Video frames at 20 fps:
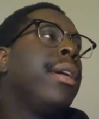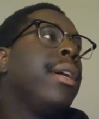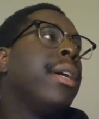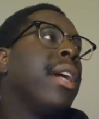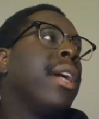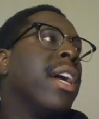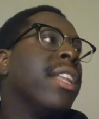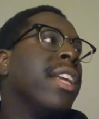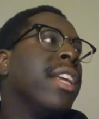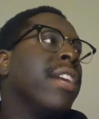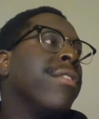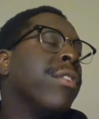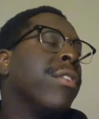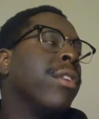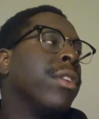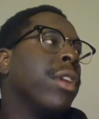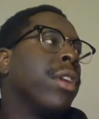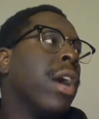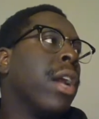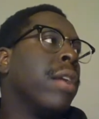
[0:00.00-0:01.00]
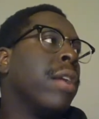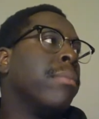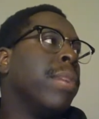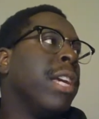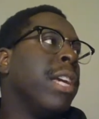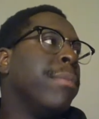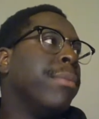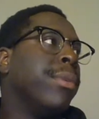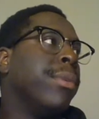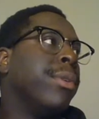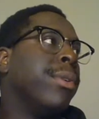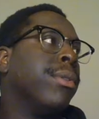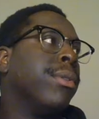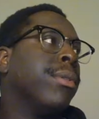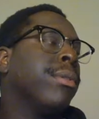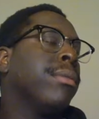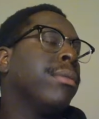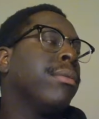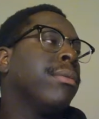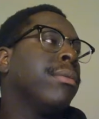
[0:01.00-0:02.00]
And I think for a lot of
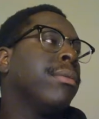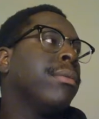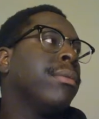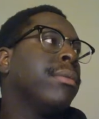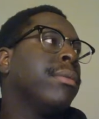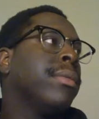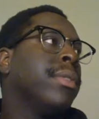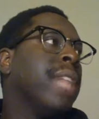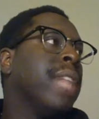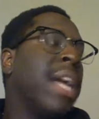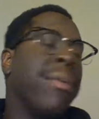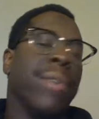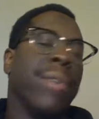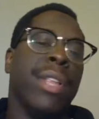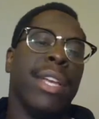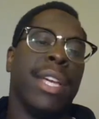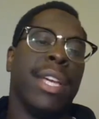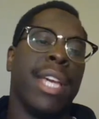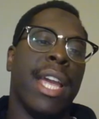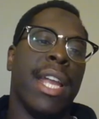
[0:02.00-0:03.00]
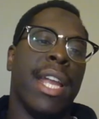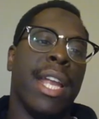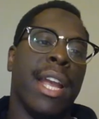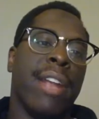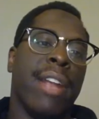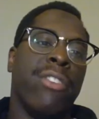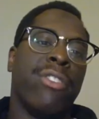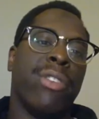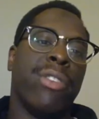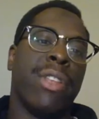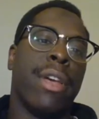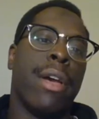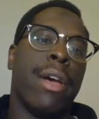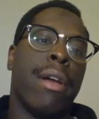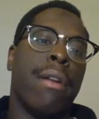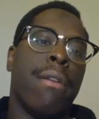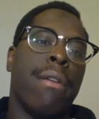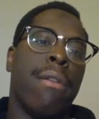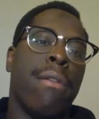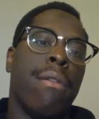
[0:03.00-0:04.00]
people, they really can't answer that.